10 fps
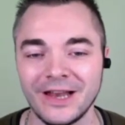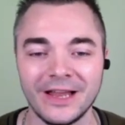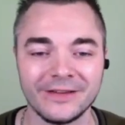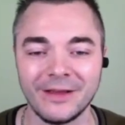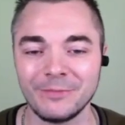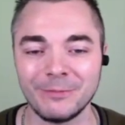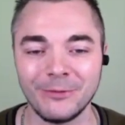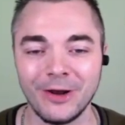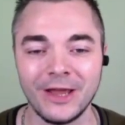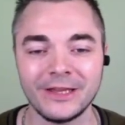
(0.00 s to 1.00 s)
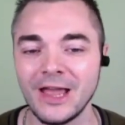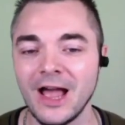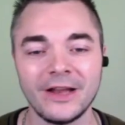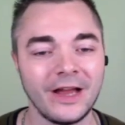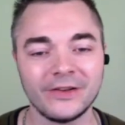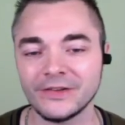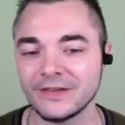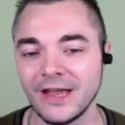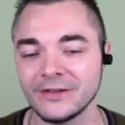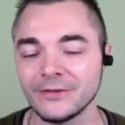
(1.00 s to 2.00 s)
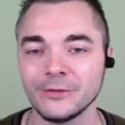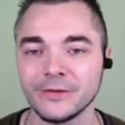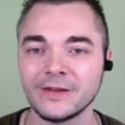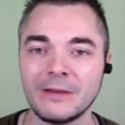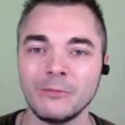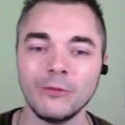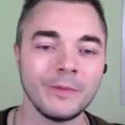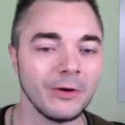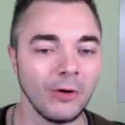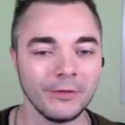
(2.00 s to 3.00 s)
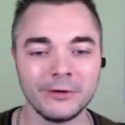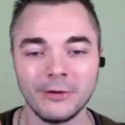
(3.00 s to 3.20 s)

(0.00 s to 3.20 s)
Like, some people are like, yeah, I just like to do the same movement over and